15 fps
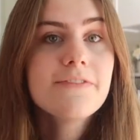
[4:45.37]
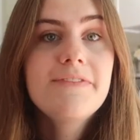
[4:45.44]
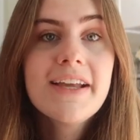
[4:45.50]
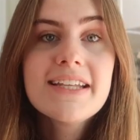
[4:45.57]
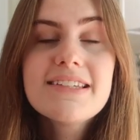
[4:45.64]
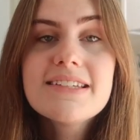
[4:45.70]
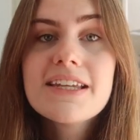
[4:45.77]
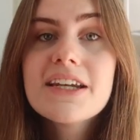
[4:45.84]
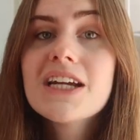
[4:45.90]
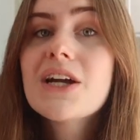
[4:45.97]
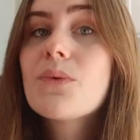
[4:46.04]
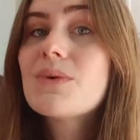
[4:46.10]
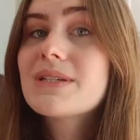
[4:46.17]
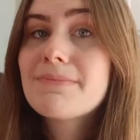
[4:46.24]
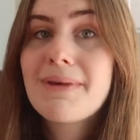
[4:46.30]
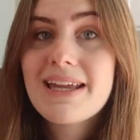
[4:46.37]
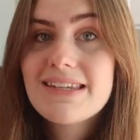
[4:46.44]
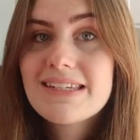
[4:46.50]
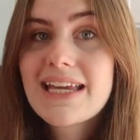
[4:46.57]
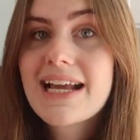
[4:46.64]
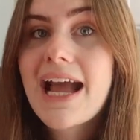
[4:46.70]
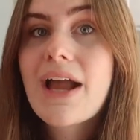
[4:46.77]
Fancy dinner was
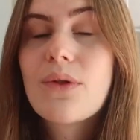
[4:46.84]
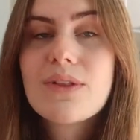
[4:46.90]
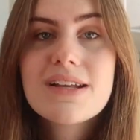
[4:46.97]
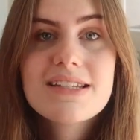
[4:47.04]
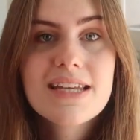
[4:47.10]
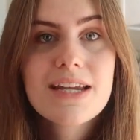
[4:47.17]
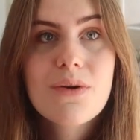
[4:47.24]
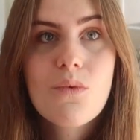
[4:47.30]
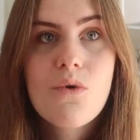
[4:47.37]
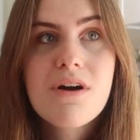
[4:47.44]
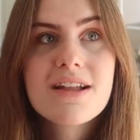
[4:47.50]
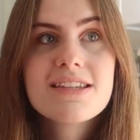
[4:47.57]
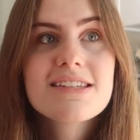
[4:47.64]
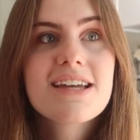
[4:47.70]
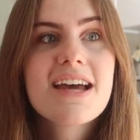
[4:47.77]
amazing. I only did it once.